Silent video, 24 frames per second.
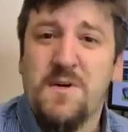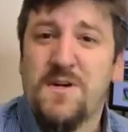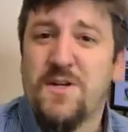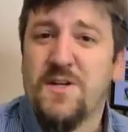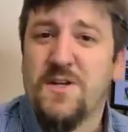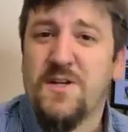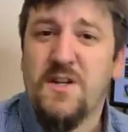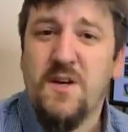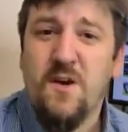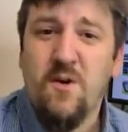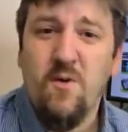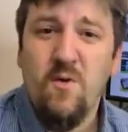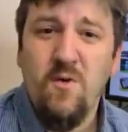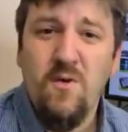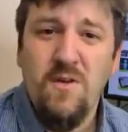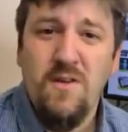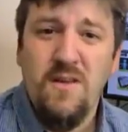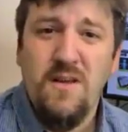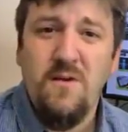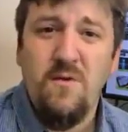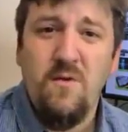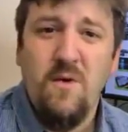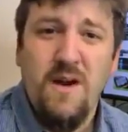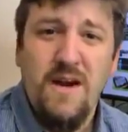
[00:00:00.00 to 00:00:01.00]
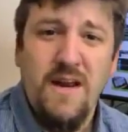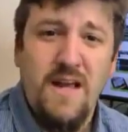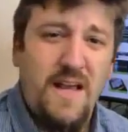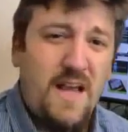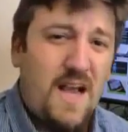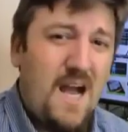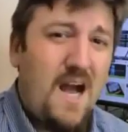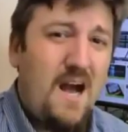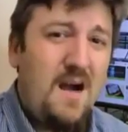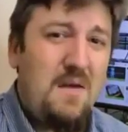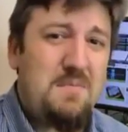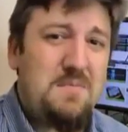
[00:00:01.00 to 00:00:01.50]
which is currently
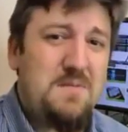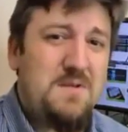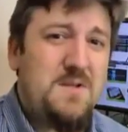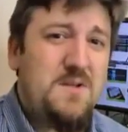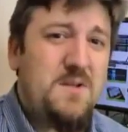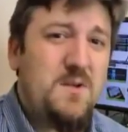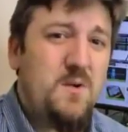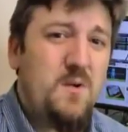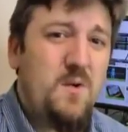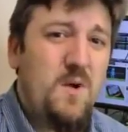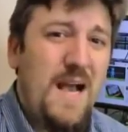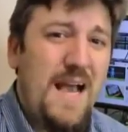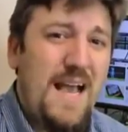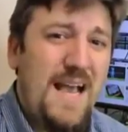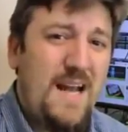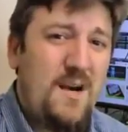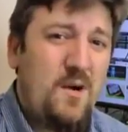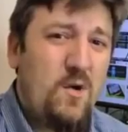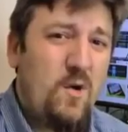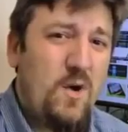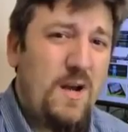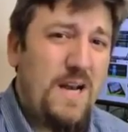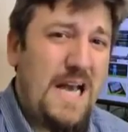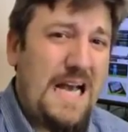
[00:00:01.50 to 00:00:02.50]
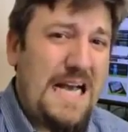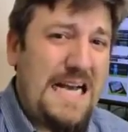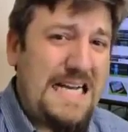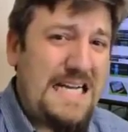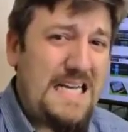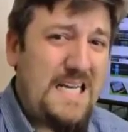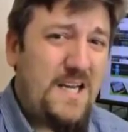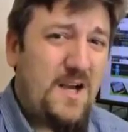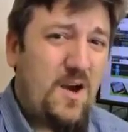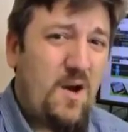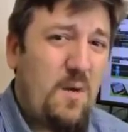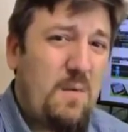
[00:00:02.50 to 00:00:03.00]
running up to Android
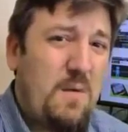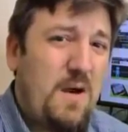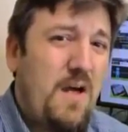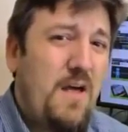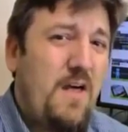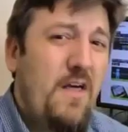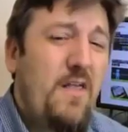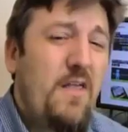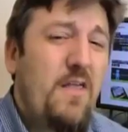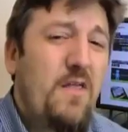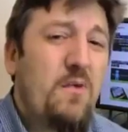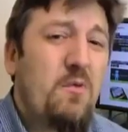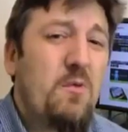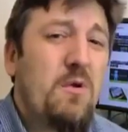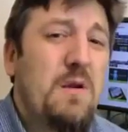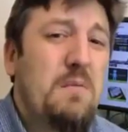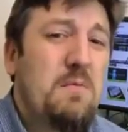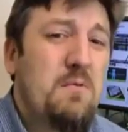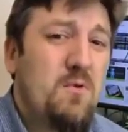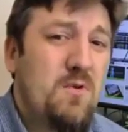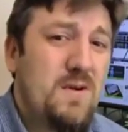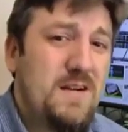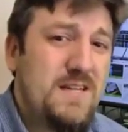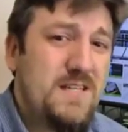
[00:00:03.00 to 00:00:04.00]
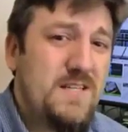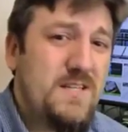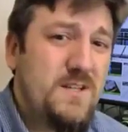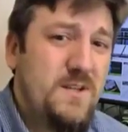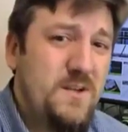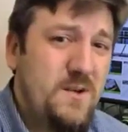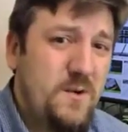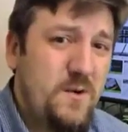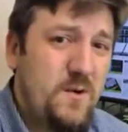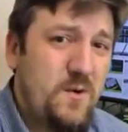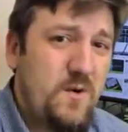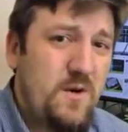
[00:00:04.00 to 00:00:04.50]
Honeycomb
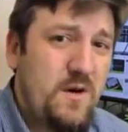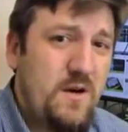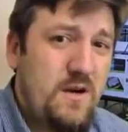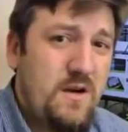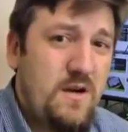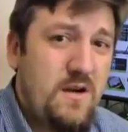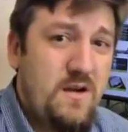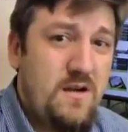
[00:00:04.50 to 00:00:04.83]
3.2